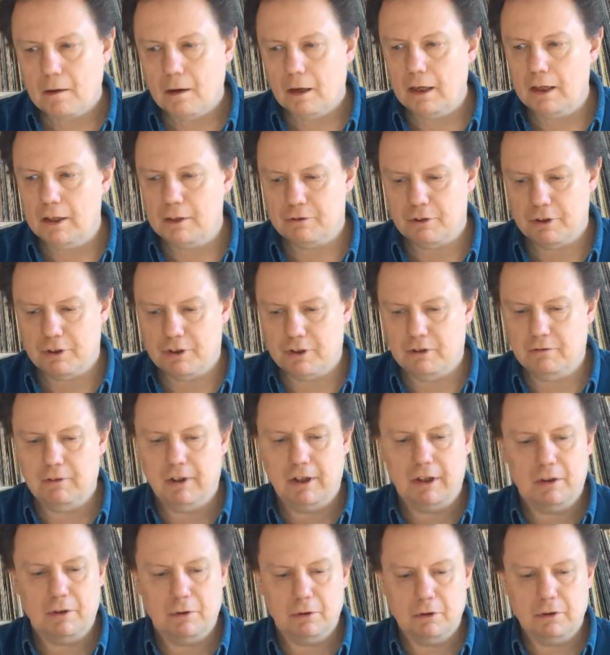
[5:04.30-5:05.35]
Kind of interesting
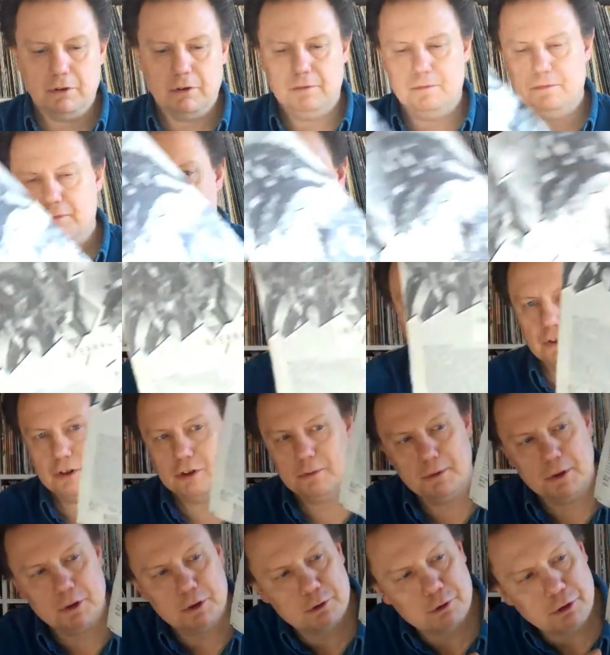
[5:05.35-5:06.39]
record. put
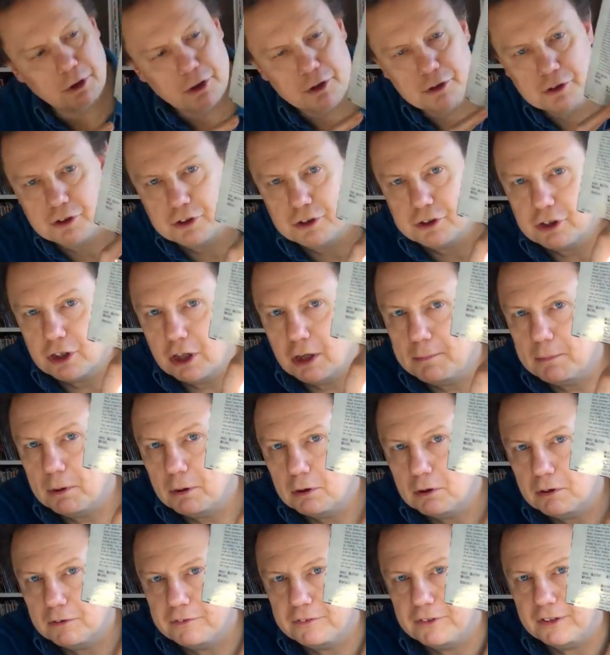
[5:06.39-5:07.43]
some atrocious
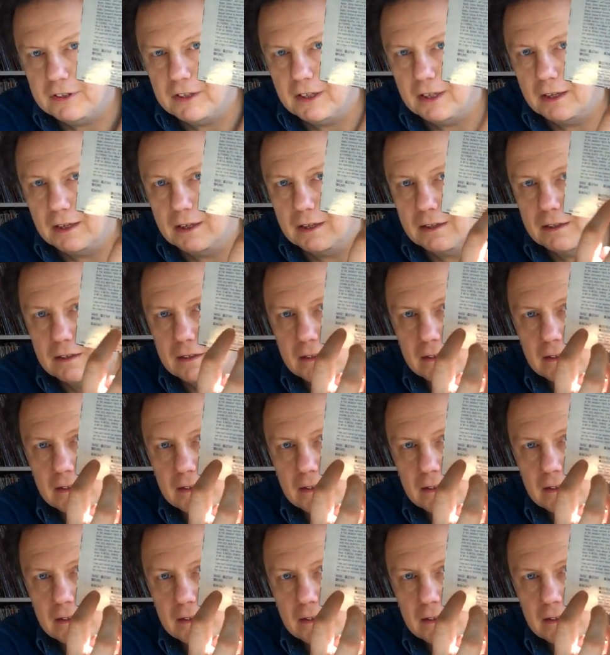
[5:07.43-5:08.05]
typography there.